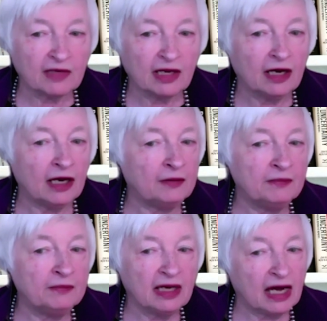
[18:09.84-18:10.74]
um,
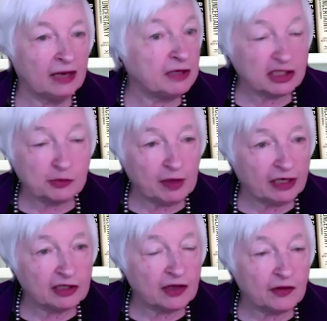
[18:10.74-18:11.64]
I'm
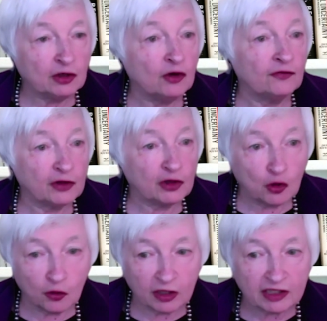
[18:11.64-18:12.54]
expecting that over the
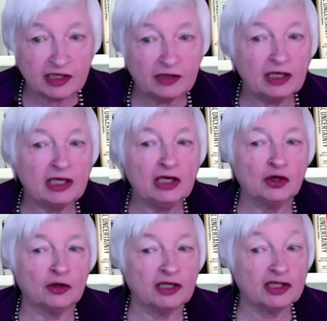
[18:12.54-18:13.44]
course of the
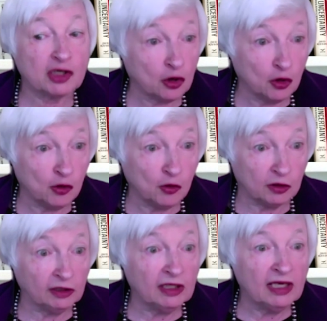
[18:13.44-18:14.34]
year as a whole,